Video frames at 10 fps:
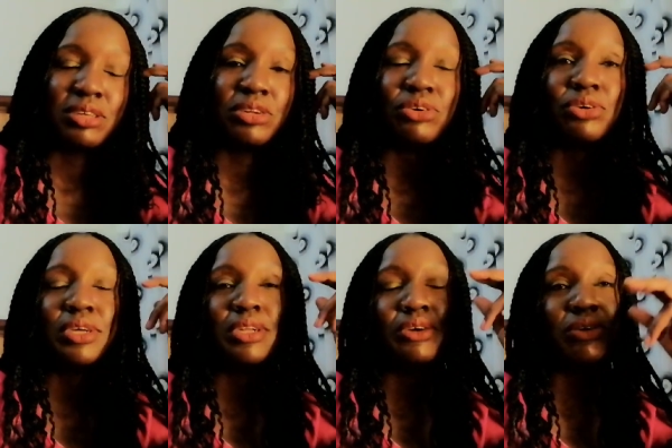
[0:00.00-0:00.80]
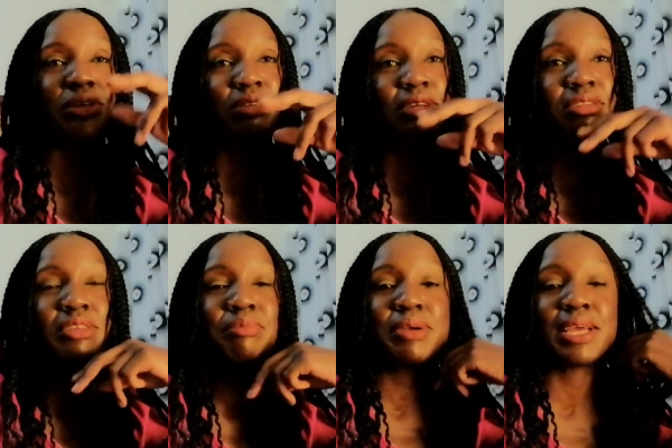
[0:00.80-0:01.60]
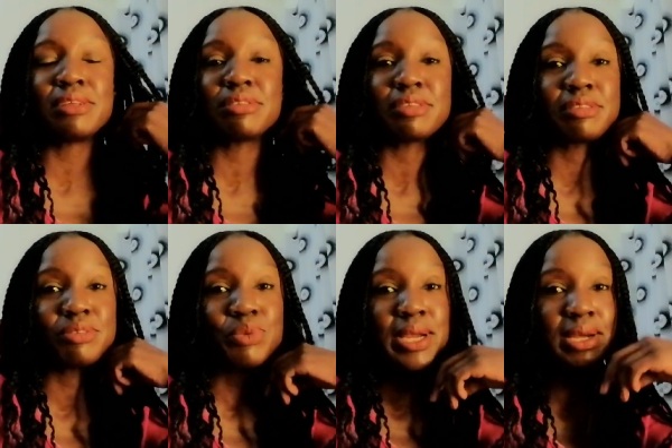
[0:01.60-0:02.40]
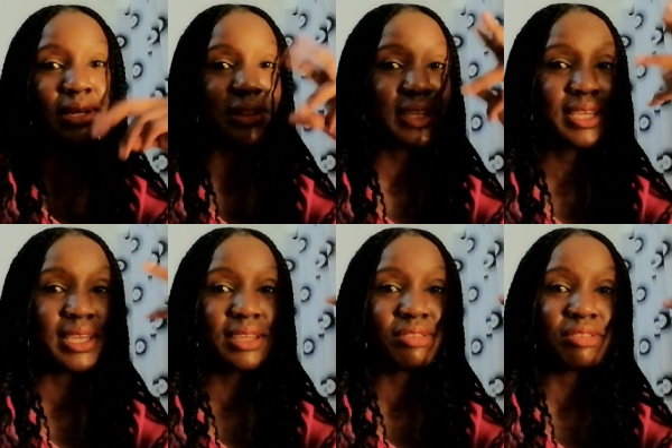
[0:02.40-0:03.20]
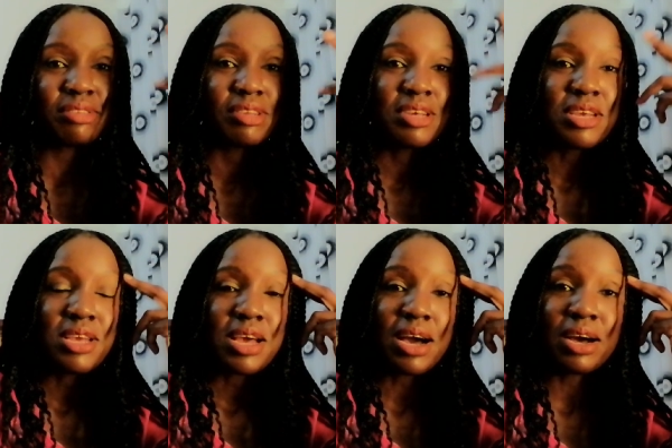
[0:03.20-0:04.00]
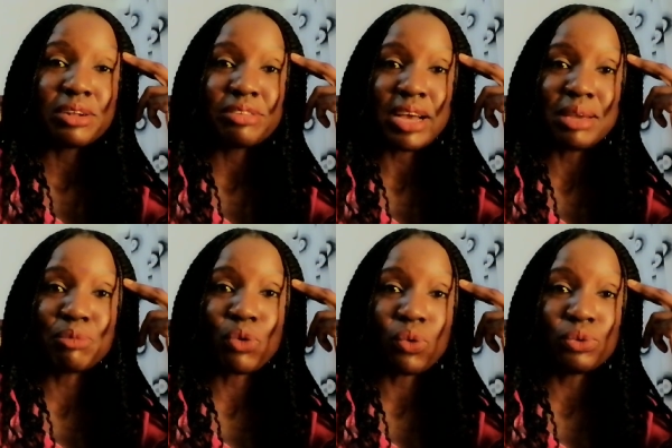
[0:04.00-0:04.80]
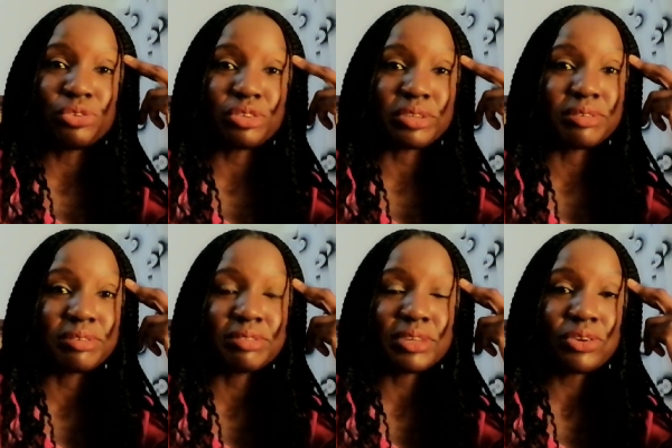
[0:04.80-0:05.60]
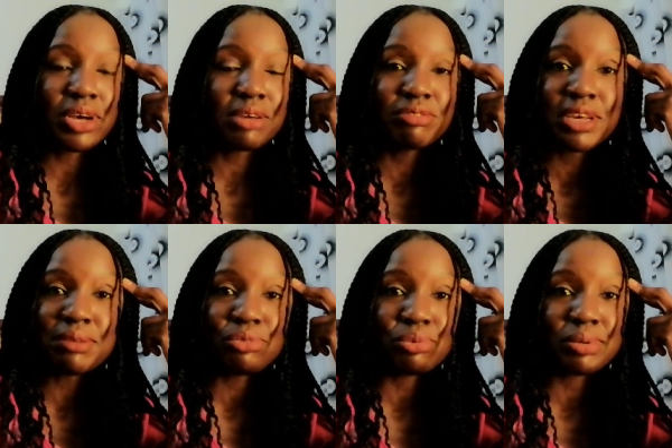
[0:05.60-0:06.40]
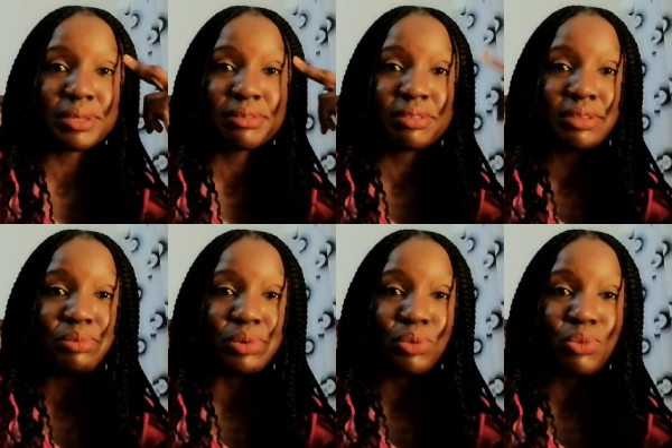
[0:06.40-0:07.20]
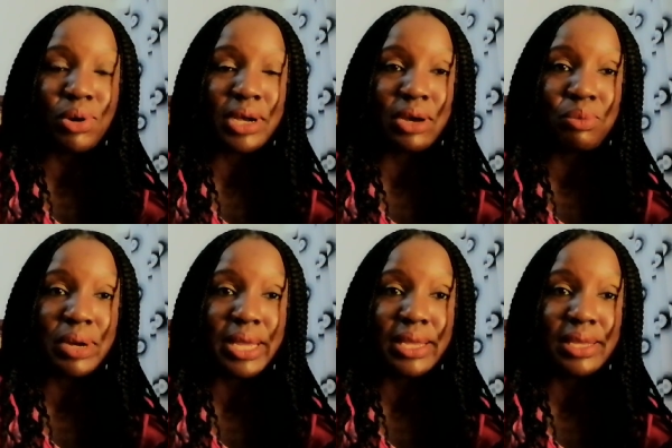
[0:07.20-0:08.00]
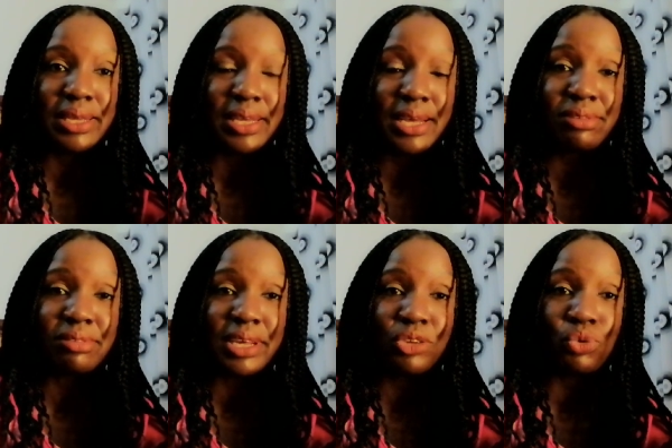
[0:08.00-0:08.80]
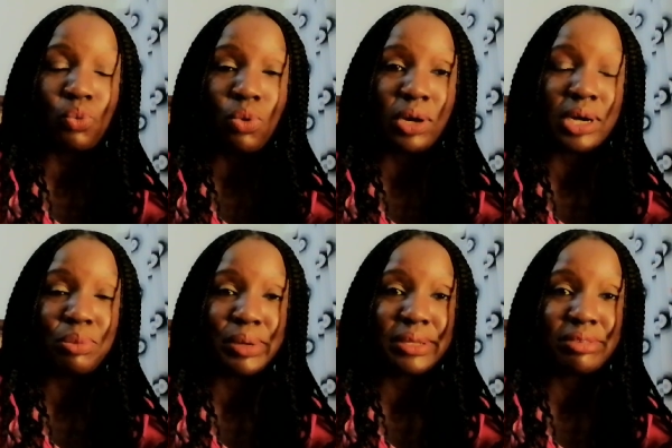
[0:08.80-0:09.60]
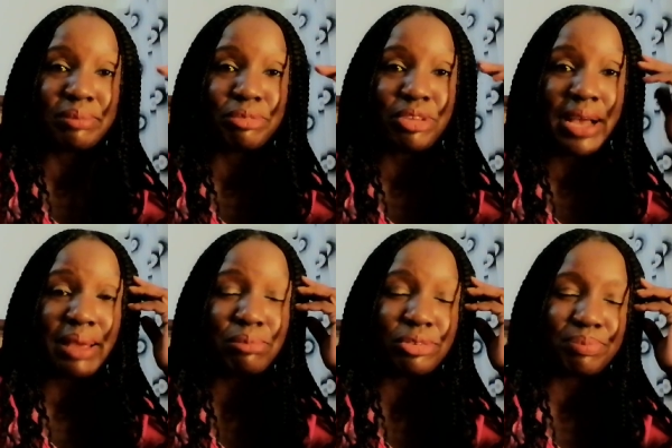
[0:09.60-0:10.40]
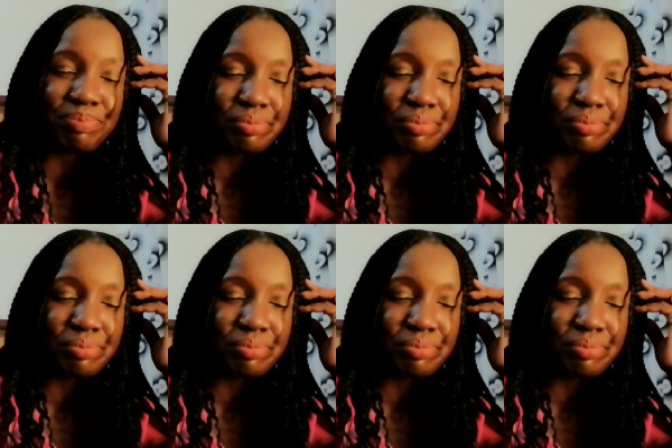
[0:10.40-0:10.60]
In some cases where the guests are time conscious, they don't have time to waste. They will walk away. Yes, they do walk away sometimes.